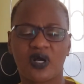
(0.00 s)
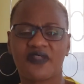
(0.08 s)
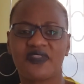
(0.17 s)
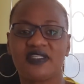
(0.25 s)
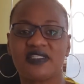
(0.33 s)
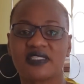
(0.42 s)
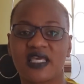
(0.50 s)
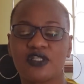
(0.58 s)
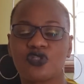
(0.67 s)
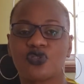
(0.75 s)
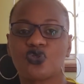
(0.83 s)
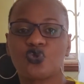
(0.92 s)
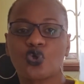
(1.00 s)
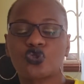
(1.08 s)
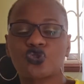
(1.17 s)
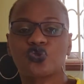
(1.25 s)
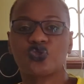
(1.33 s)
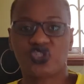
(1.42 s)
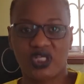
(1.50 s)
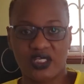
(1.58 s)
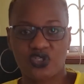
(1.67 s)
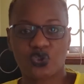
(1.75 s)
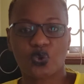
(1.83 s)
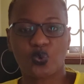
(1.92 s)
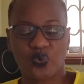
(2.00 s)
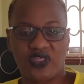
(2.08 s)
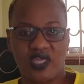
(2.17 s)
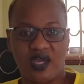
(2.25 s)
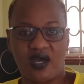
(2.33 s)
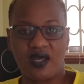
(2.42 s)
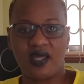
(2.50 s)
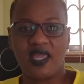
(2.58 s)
and they decide not to change who they are,